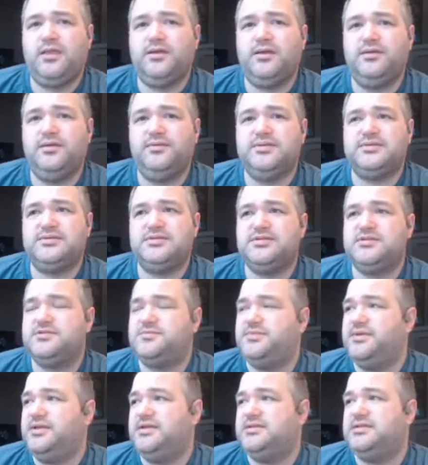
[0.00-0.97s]
This will just
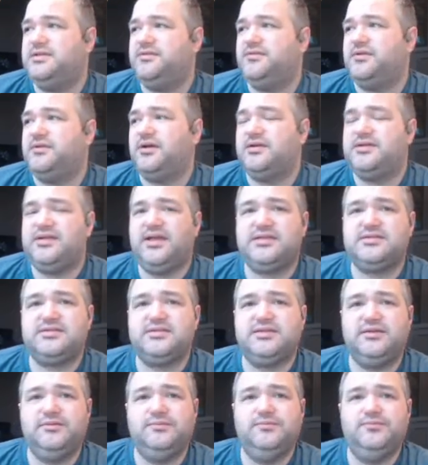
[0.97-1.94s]
be easy for our
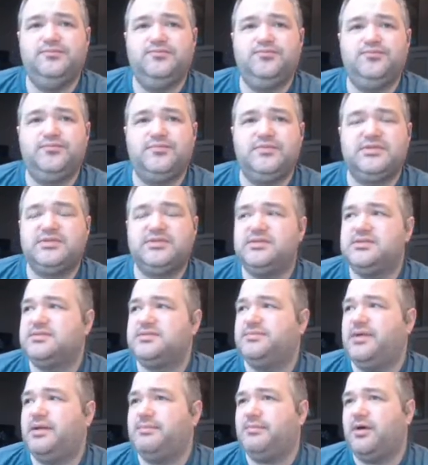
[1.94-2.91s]
testing, since
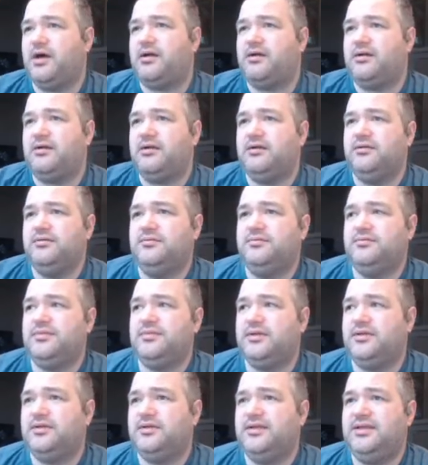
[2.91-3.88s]
my monitor
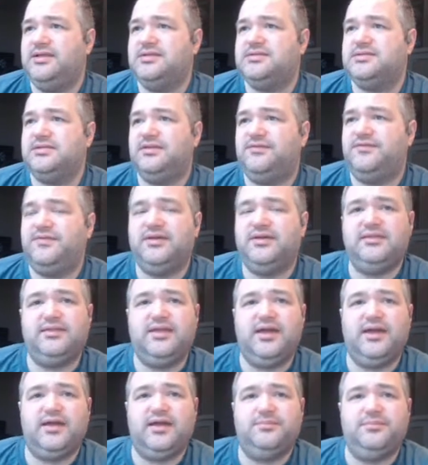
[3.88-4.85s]
can easily fit
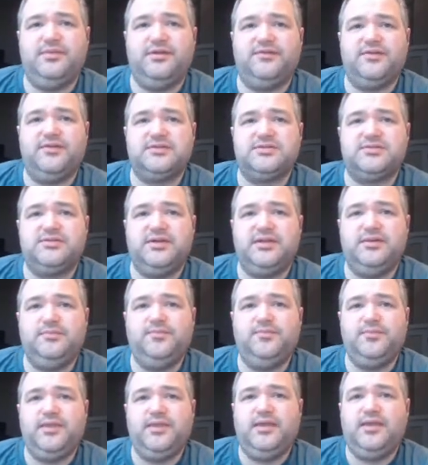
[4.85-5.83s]
that big of a
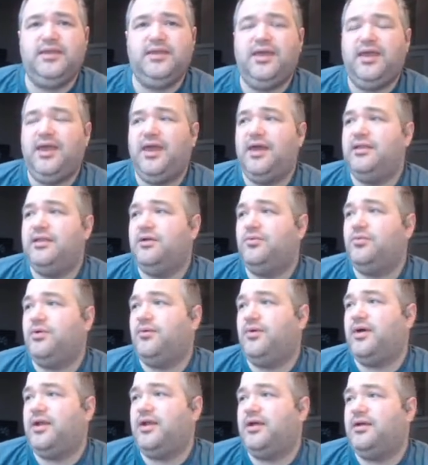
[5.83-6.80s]
screen. And then we
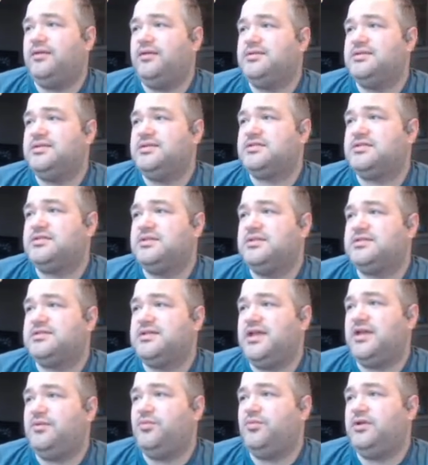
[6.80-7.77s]
want to, this
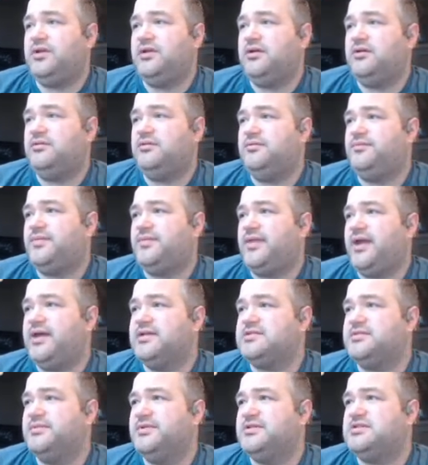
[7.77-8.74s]
game window
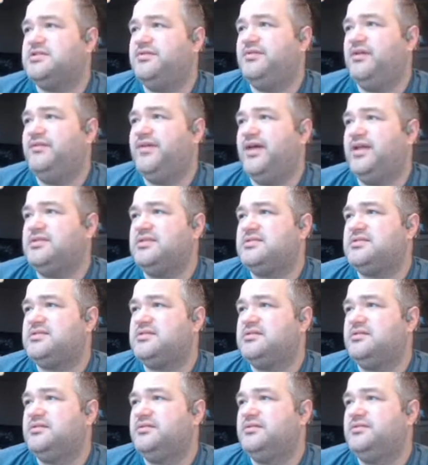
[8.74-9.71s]
has a bunch of
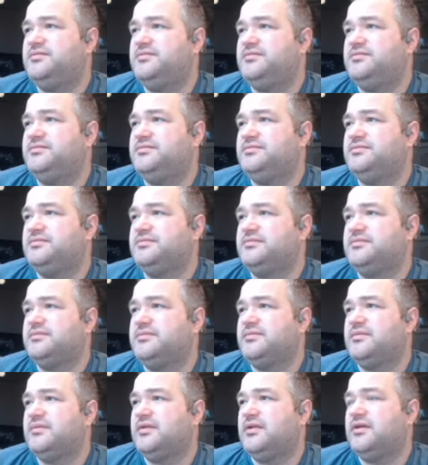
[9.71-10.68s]
events.
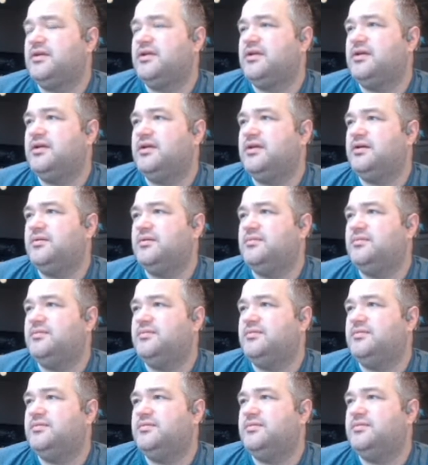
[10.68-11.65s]

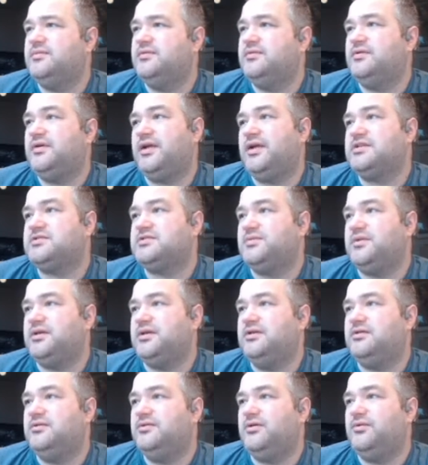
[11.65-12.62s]
I guess we
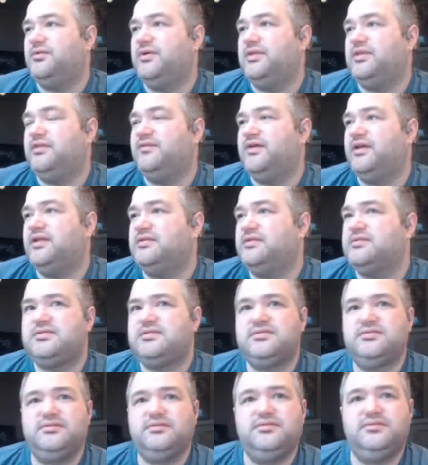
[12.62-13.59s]
could do it with
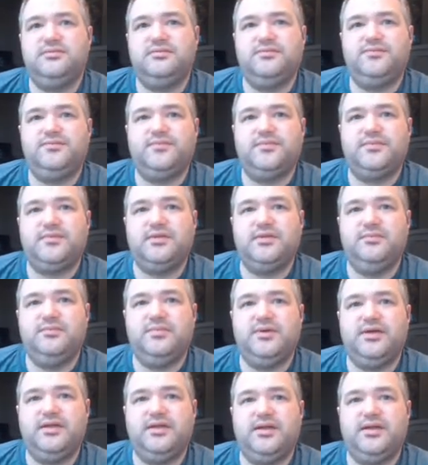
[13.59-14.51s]
events, but